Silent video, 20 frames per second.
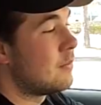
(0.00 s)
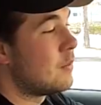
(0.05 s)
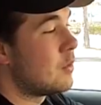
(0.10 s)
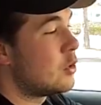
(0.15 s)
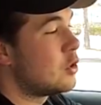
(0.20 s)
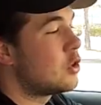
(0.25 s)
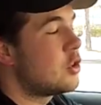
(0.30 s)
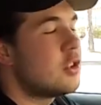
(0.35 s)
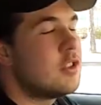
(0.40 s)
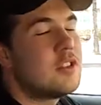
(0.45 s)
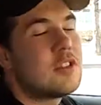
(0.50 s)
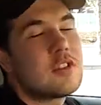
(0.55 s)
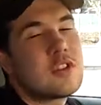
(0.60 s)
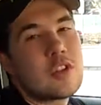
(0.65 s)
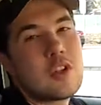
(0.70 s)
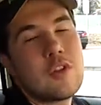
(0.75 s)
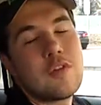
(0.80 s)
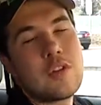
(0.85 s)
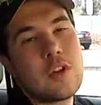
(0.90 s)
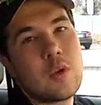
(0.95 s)
should
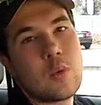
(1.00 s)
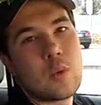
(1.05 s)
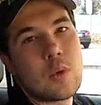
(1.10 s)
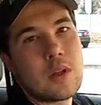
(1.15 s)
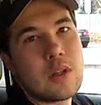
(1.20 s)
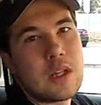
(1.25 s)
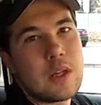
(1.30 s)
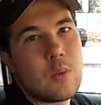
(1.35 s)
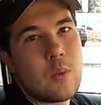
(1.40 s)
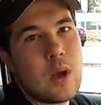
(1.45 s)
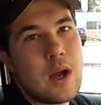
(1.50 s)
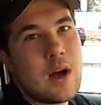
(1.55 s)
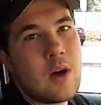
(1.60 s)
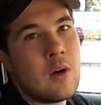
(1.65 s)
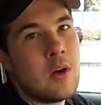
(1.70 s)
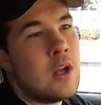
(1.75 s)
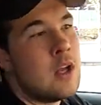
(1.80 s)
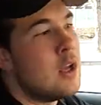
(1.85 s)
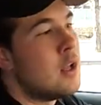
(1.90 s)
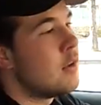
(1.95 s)
serve you really
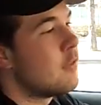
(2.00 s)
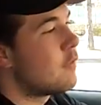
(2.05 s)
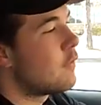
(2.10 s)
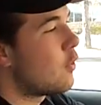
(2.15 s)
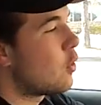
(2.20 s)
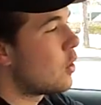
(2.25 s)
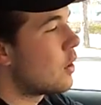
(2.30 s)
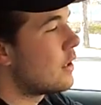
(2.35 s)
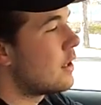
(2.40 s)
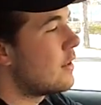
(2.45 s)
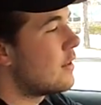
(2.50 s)
well. Ford